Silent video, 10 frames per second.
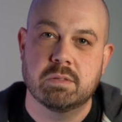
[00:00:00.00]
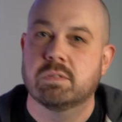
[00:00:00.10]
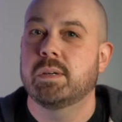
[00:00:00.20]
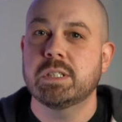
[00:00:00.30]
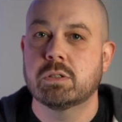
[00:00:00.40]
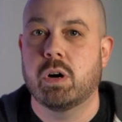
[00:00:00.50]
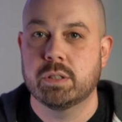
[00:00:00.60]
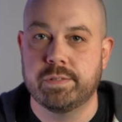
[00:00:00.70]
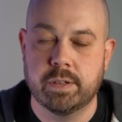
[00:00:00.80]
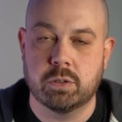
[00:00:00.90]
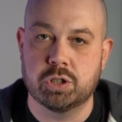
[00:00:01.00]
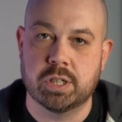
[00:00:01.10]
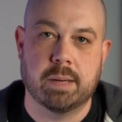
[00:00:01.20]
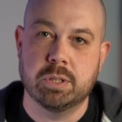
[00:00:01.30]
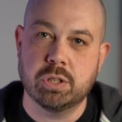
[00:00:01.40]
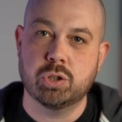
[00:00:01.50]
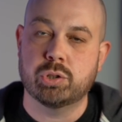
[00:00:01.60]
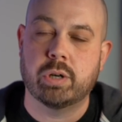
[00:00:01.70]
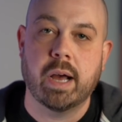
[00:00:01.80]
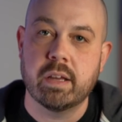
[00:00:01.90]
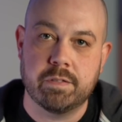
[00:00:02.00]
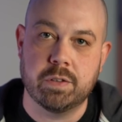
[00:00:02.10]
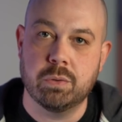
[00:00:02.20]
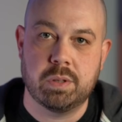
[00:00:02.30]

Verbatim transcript: let me launch Photoshop and just try a few